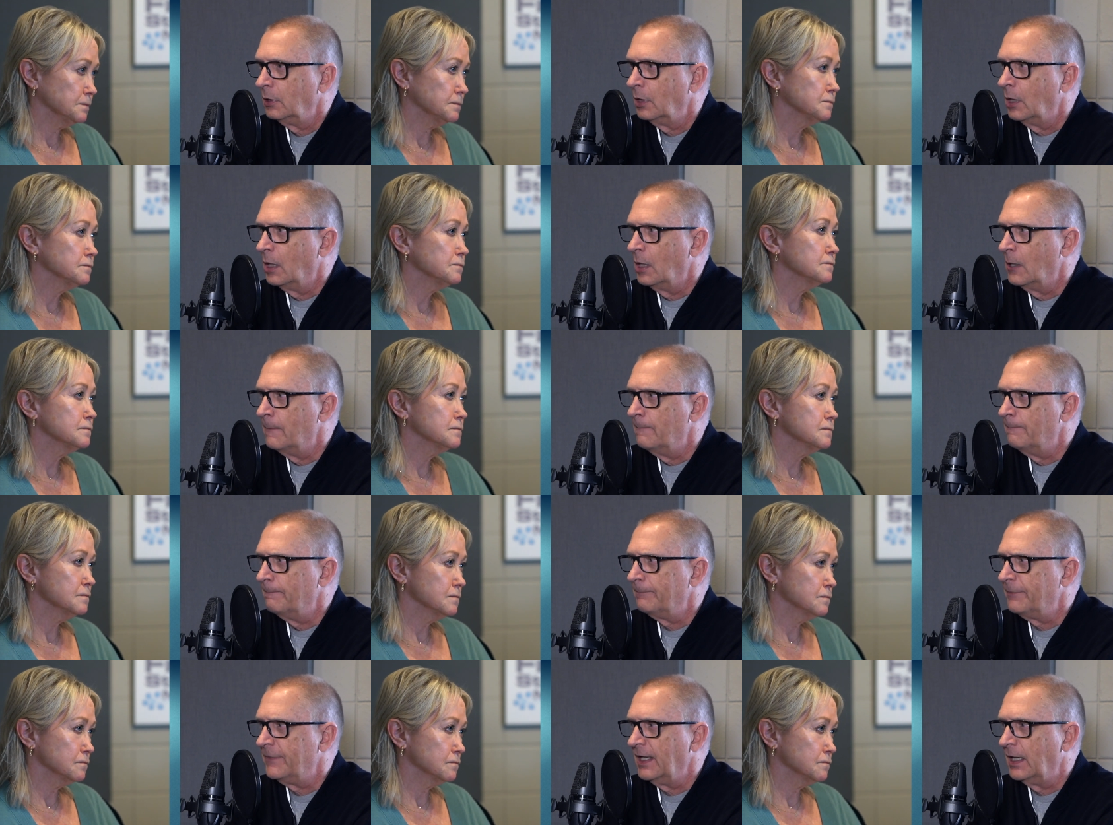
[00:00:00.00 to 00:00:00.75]

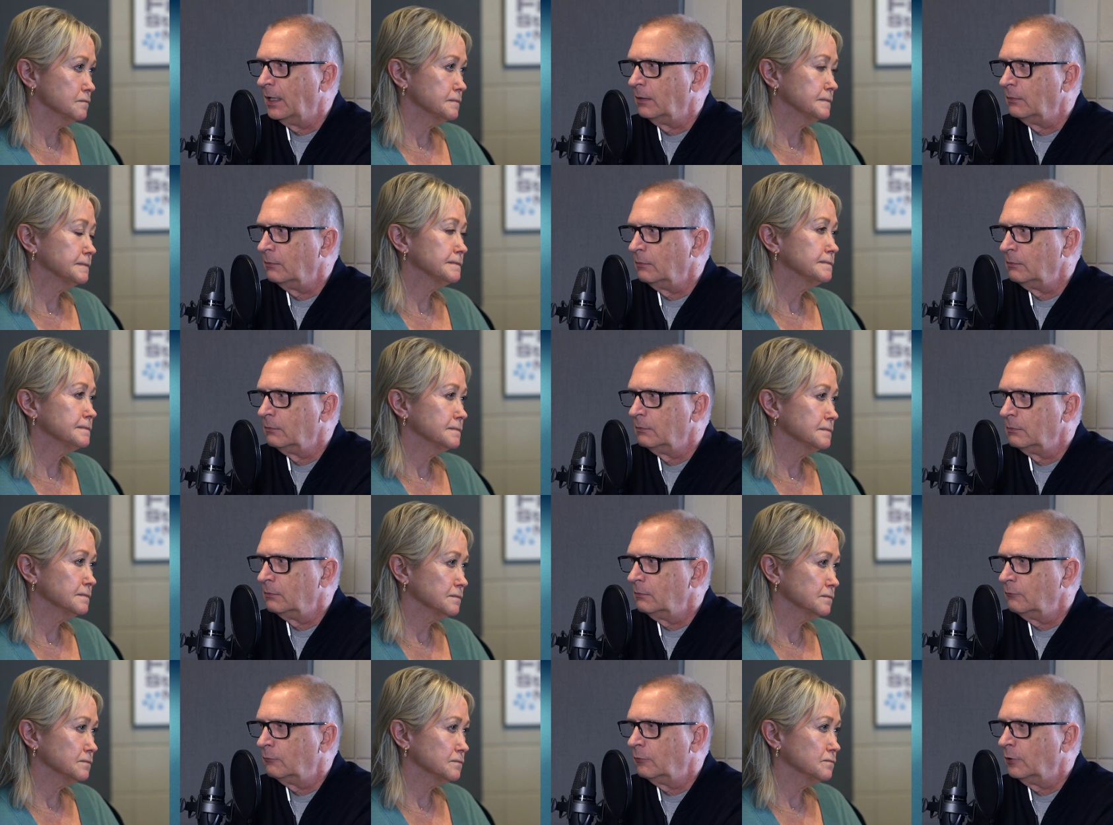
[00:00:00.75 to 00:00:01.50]
Speaker 1: um, that
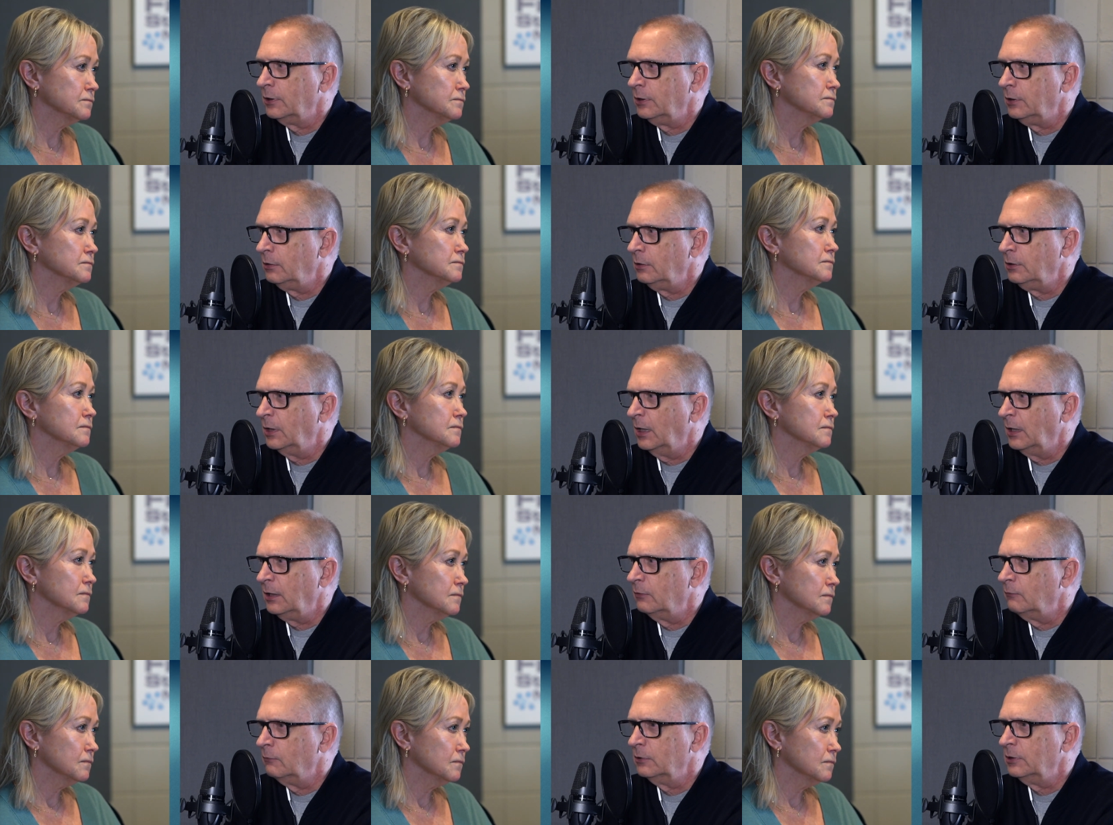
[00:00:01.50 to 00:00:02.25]
well yeah
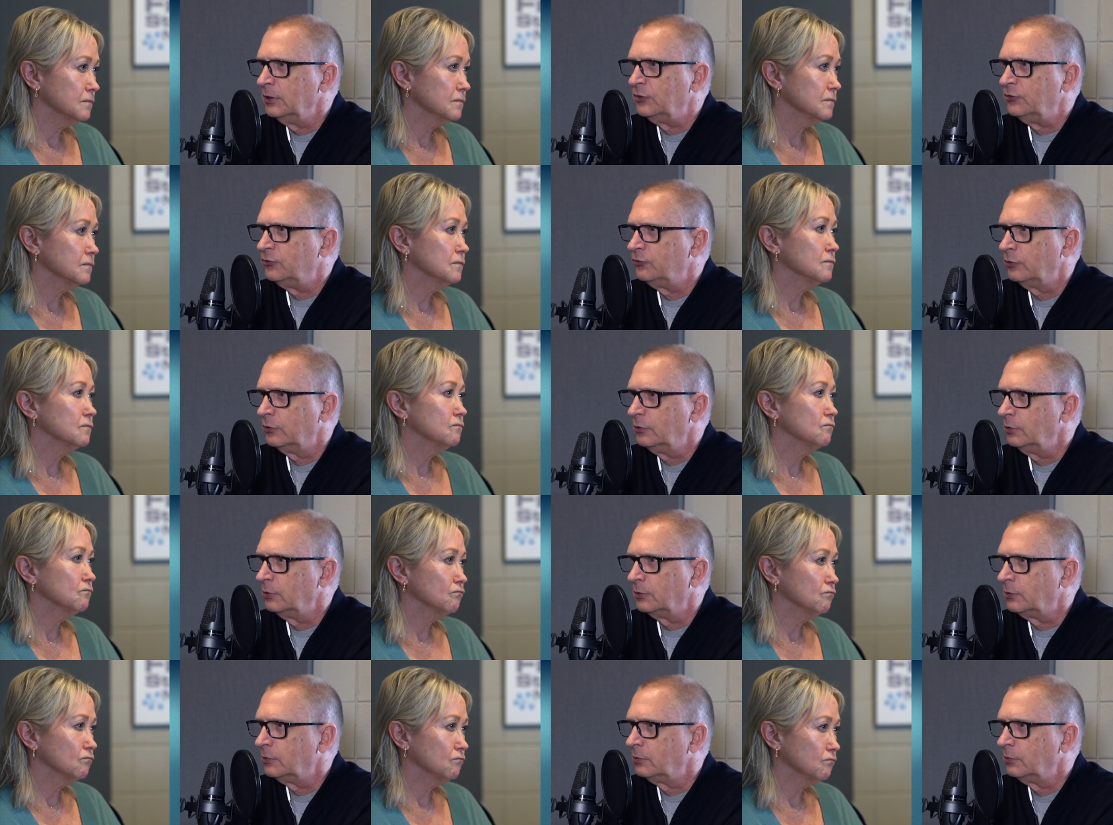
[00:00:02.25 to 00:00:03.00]
you really
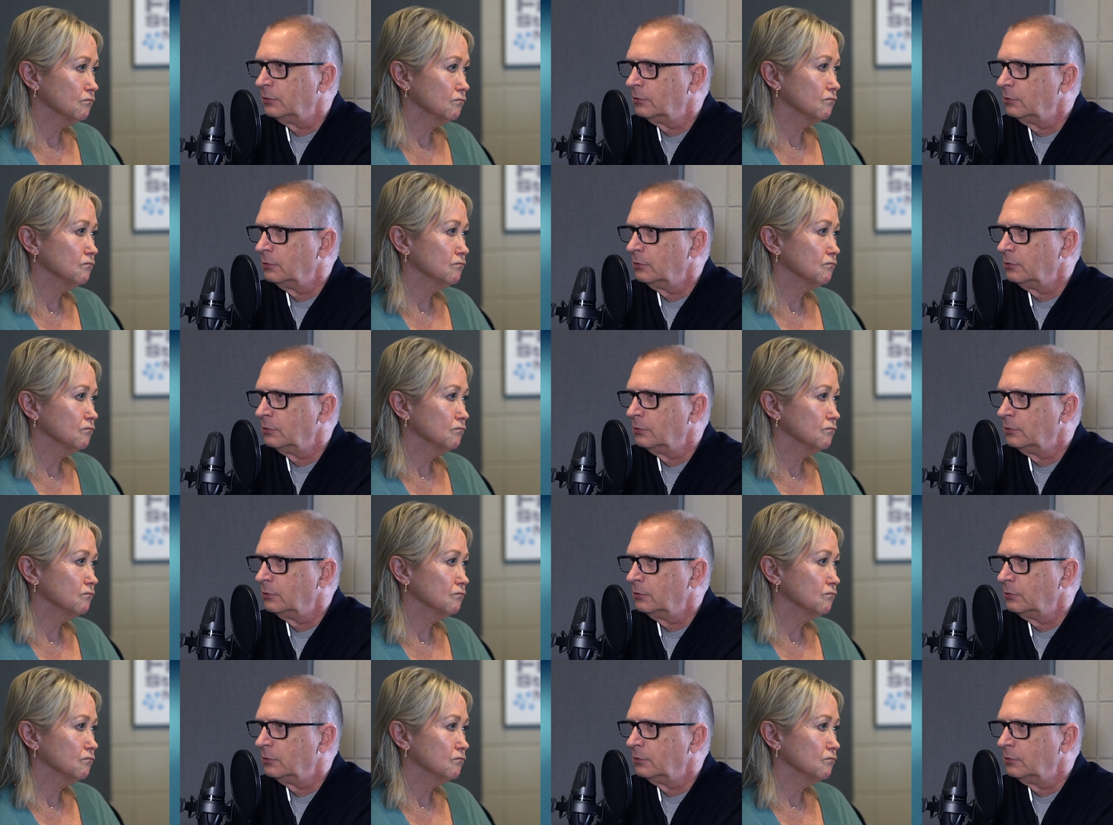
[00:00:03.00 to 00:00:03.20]
shouldn't